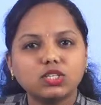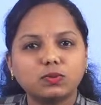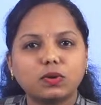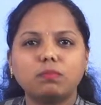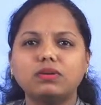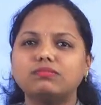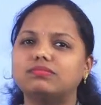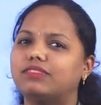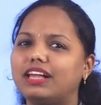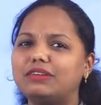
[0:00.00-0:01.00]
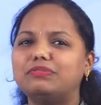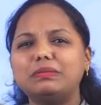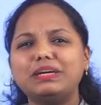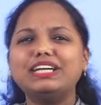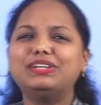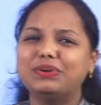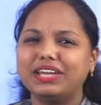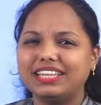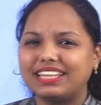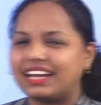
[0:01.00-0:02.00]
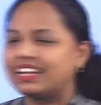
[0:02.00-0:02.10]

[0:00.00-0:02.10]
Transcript: problem? Well, we'll be doing that.